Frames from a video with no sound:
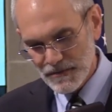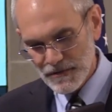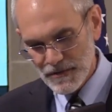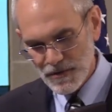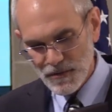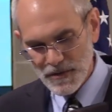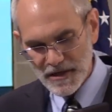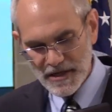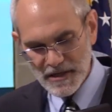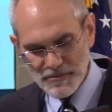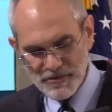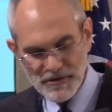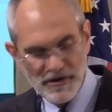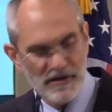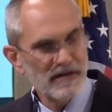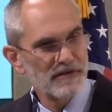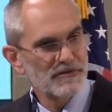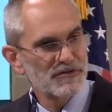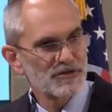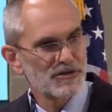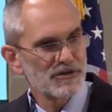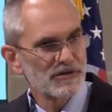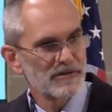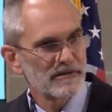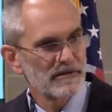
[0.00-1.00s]
Well, one
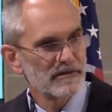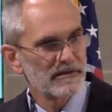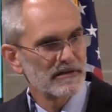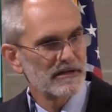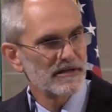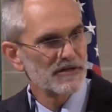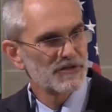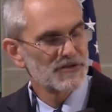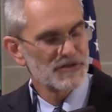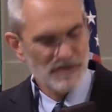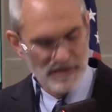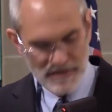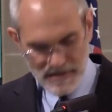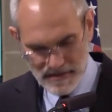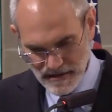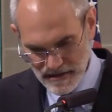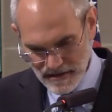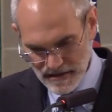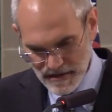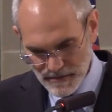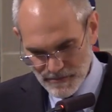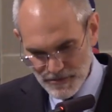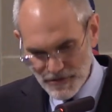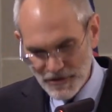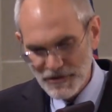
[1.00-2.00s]
approach is to
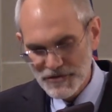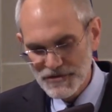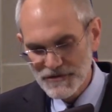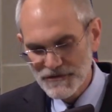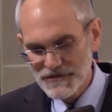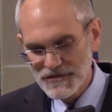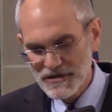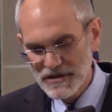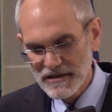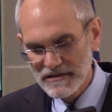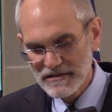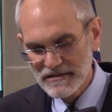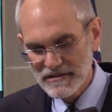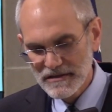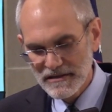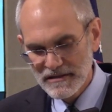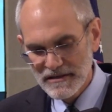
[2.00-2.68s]
take the approach of St.